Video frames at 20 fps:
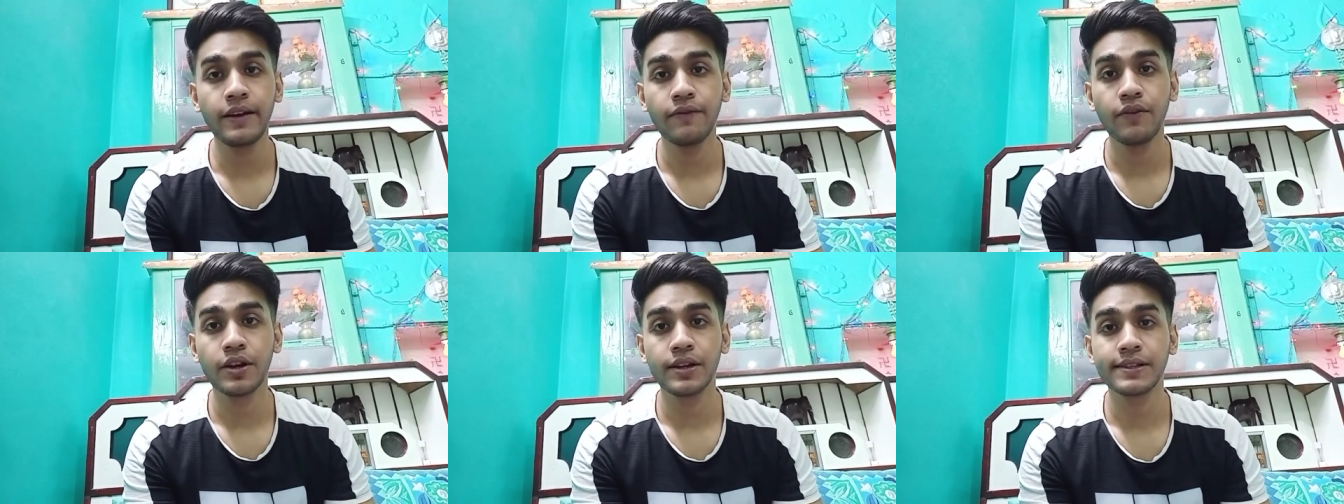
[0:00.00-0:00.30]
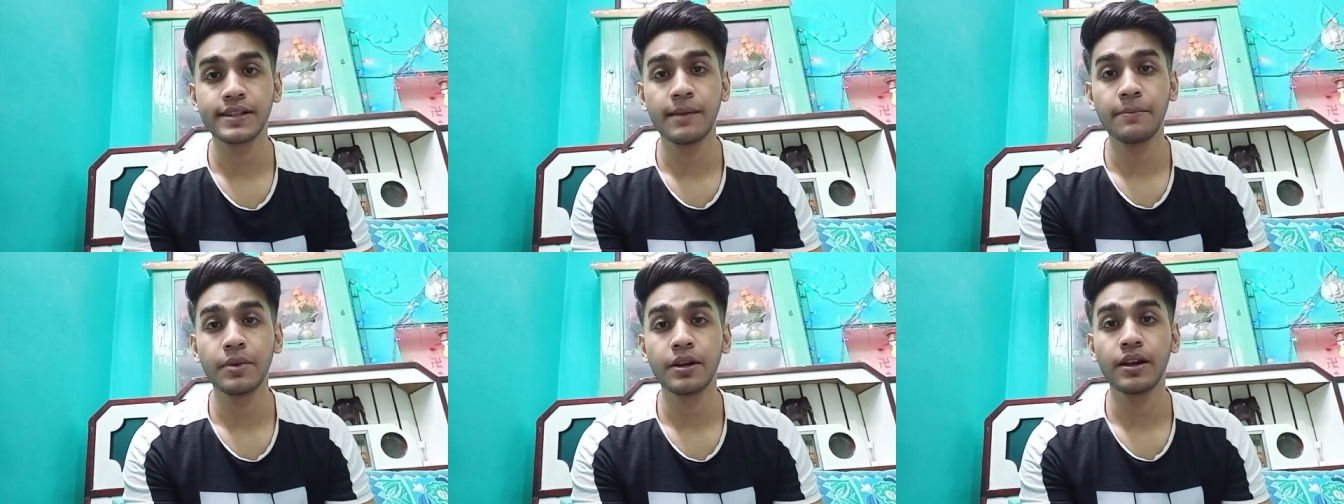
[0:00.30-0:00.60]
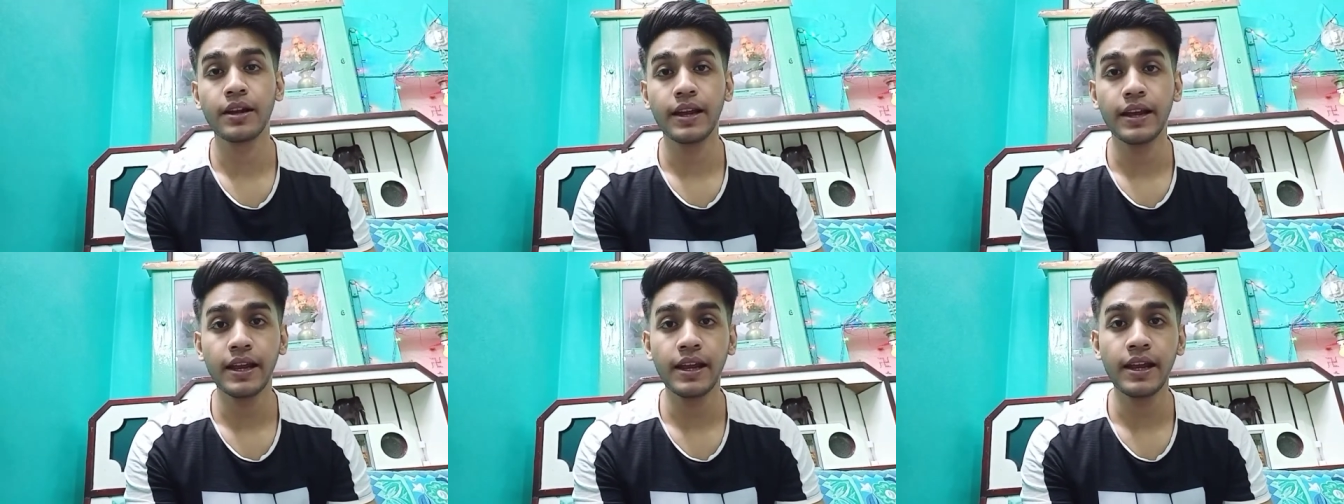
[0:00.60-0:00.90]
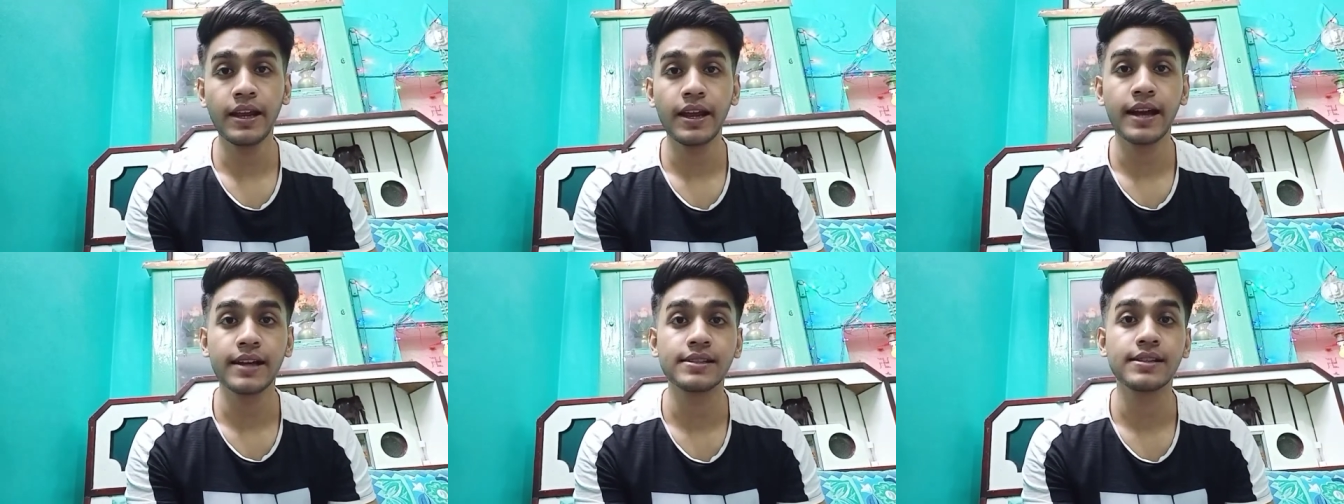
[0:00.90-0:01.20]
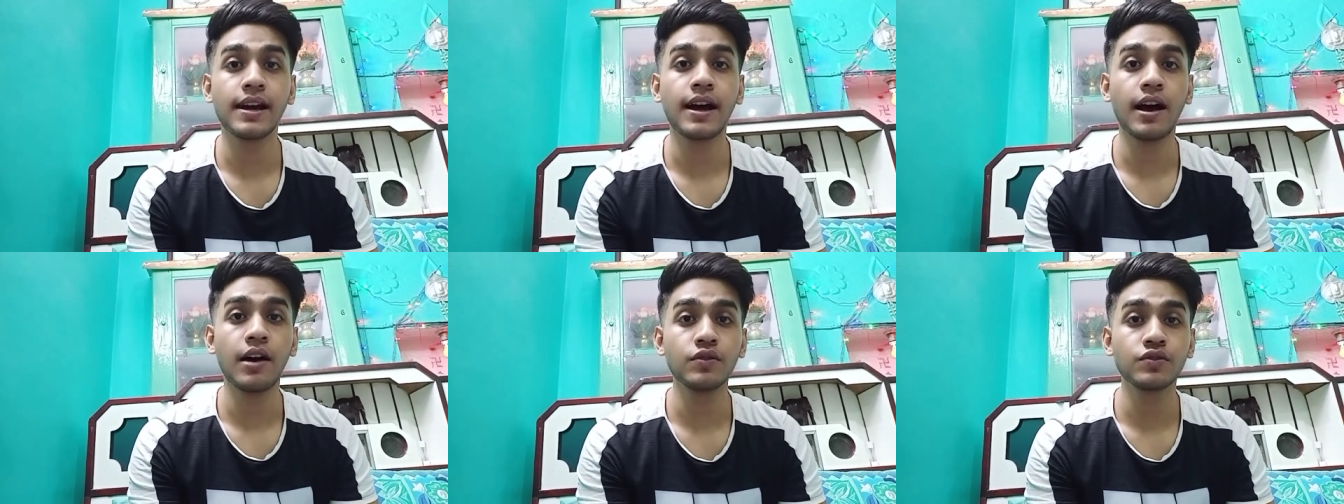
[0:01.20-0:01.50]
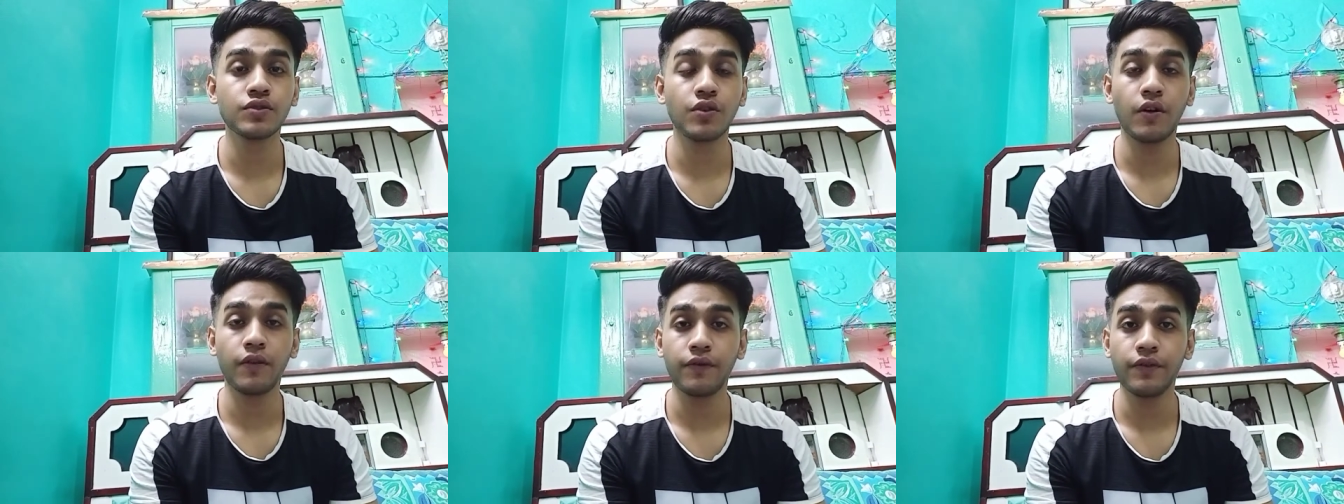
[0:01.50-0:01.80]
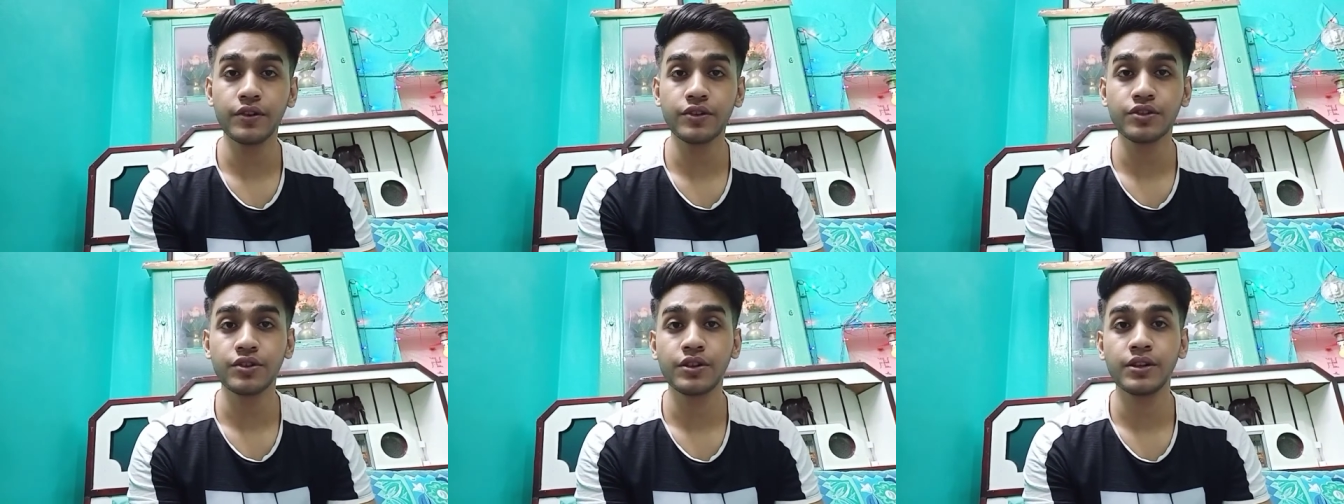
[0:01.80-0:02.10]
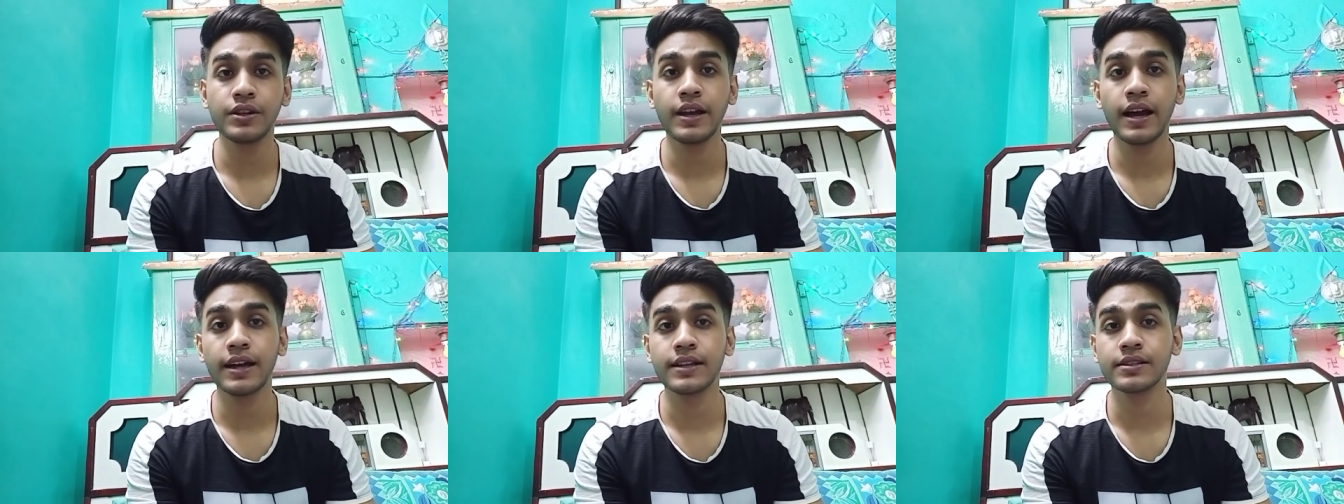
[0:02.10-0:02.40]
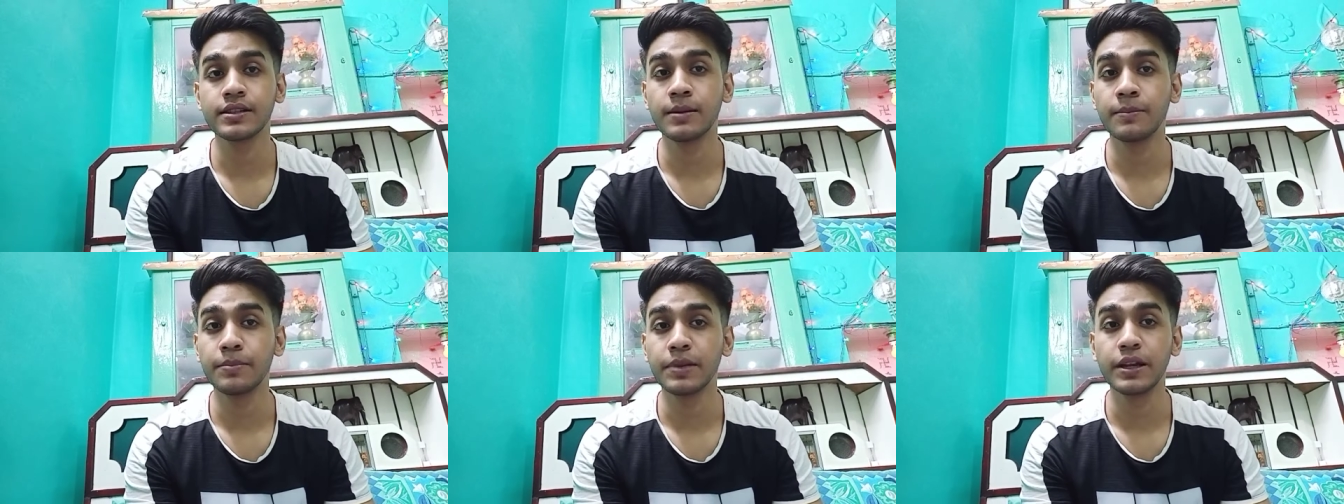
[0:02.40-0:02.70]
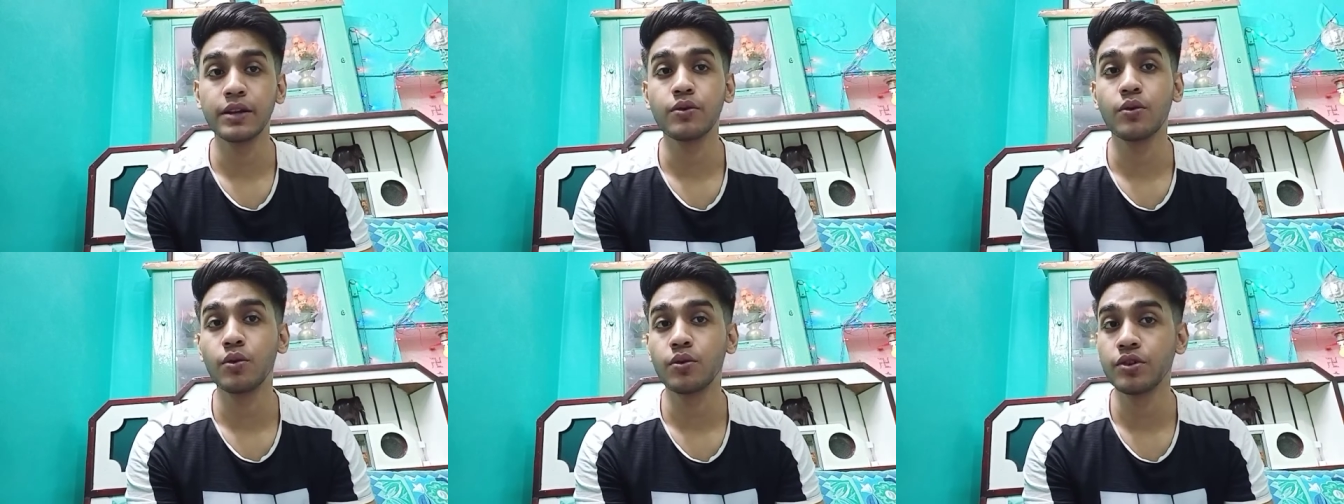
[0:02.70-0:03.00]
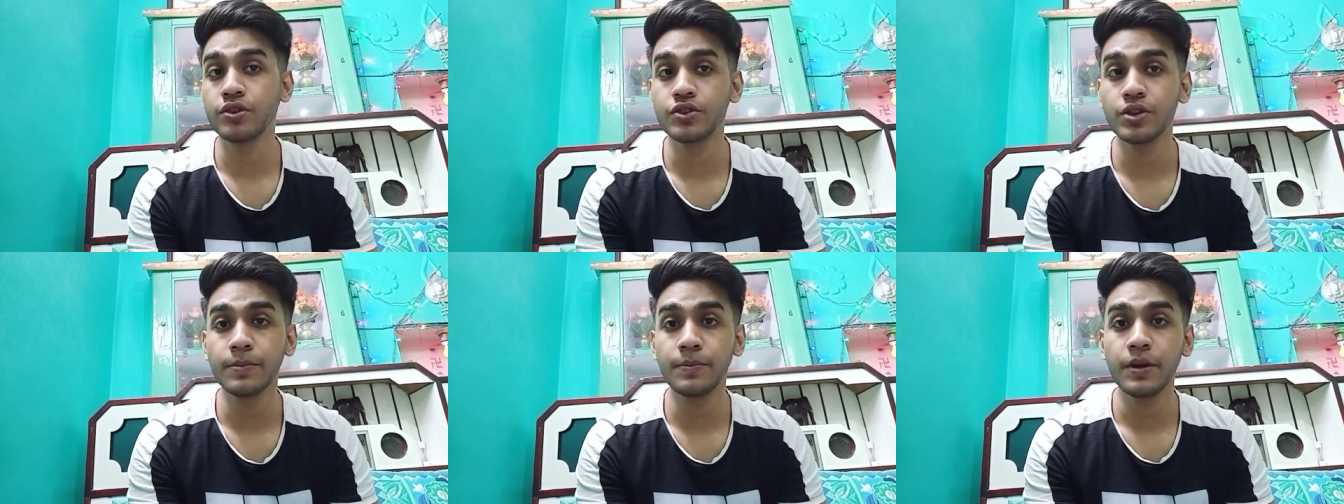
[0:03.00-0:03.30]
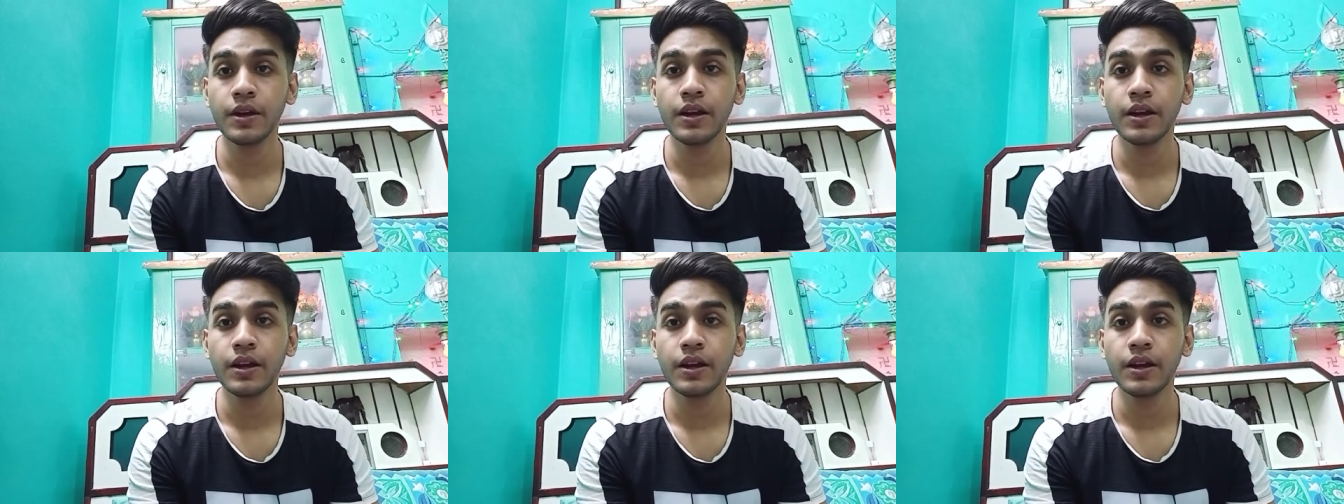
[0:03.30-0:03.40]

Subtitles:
For example, A has a house of which he has complete ownership.